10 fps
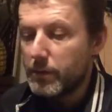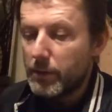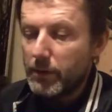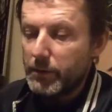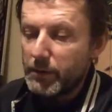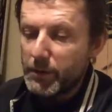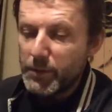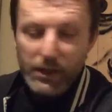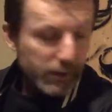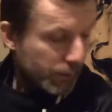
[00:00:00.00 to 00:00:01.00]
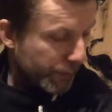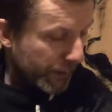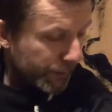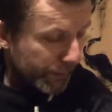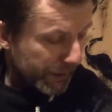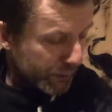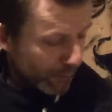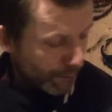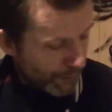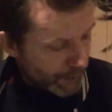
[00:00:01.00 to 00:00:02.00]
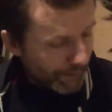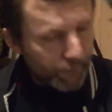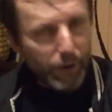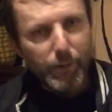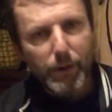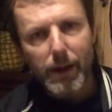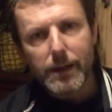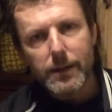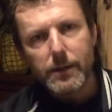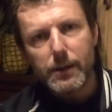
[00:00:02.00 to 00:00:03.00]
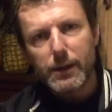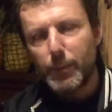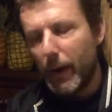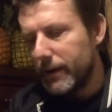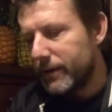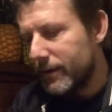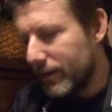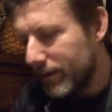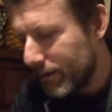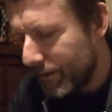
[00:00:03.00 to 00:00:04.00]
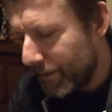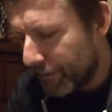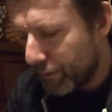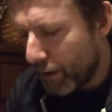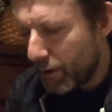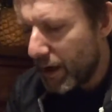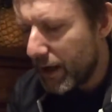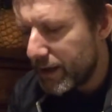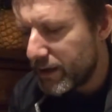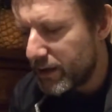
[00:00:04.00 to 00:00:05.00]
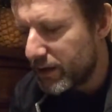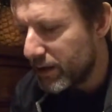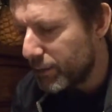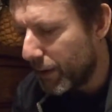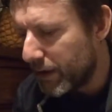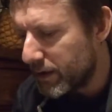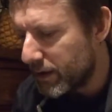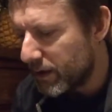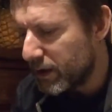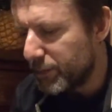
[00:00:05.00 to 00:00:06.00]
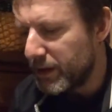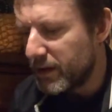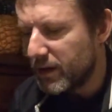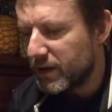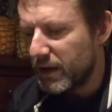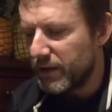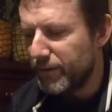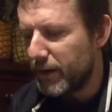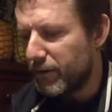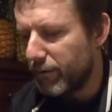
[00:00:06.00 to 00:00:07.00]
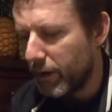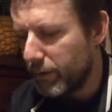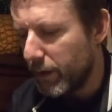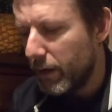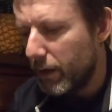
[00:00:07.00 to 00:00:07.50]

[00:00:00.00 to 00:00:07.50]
they're going to be sending some people up there soon because they've grown a lettuce in space. It's been successfully grown,